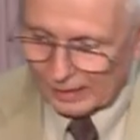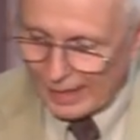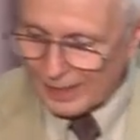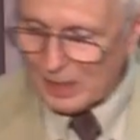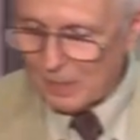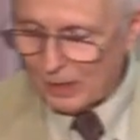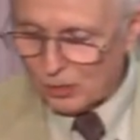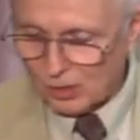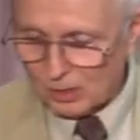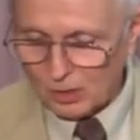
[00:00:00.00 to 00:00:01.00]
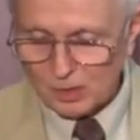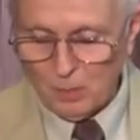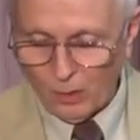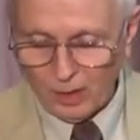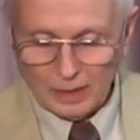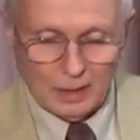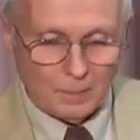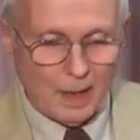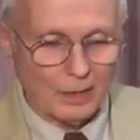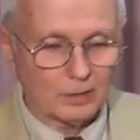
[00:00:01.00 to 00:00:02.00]
Letty mentioned this morning
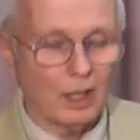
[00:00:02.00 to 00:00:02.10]
about the